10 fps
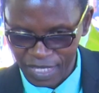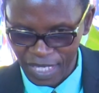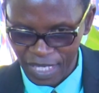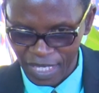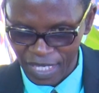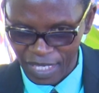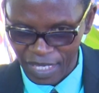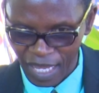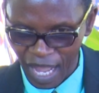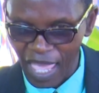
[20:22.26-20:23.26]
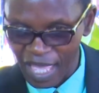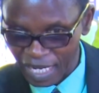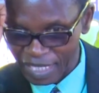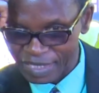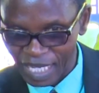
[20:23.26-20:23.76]
what
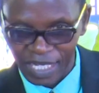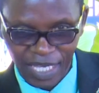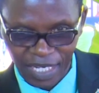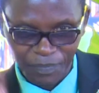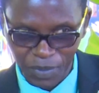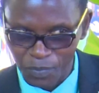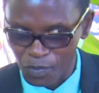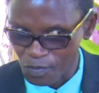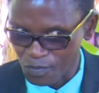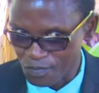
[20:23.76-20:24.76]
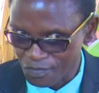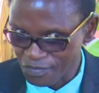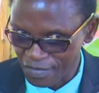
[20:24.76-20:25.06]
their needs were.